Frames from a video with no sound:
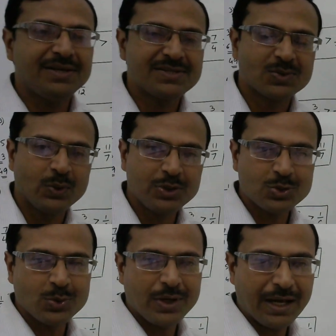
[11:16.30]
is going
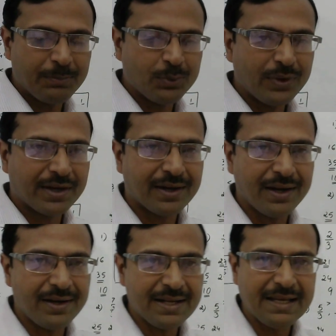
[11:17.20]
to help you a
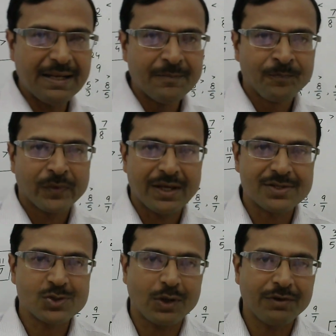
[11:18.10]
great deal in
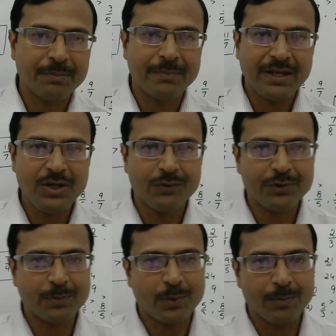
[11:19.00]
solving many of your
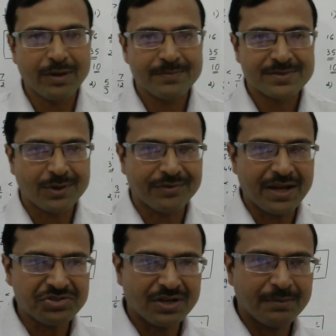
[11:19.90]
problems of
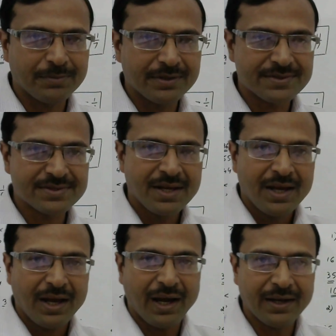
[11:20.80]
rational numbers,
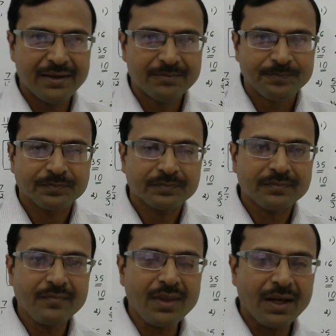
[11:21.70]
and
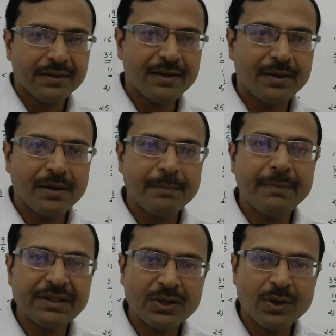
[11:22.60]
the
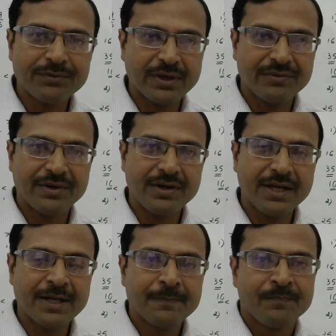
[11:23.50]
method of
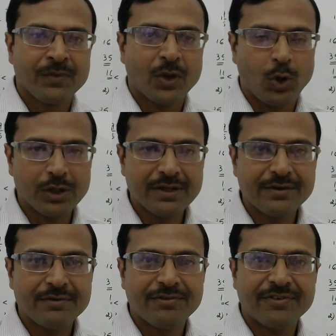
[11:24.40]
converting all
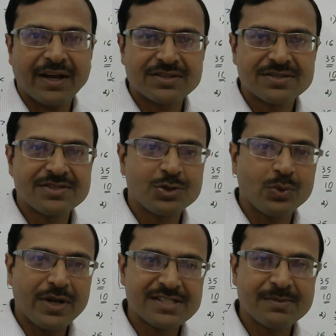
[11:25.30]
the fractions into
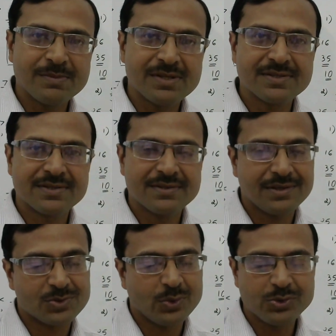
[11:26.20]
decimals is
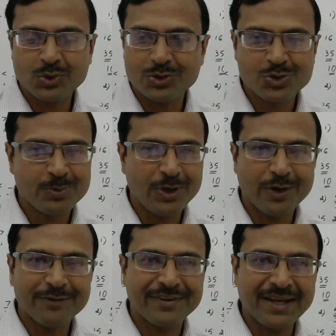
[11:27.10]
going to consume a lot
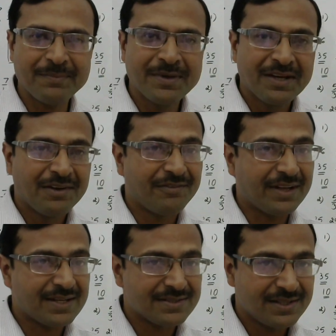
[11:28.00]
of time,
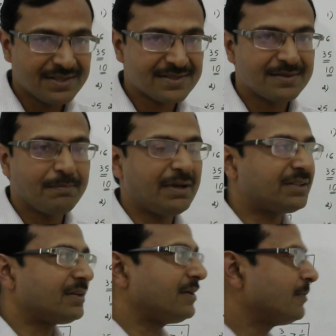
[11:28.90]
whereas this
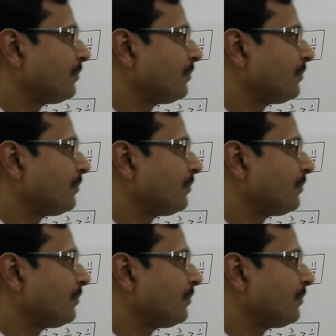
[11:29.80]
method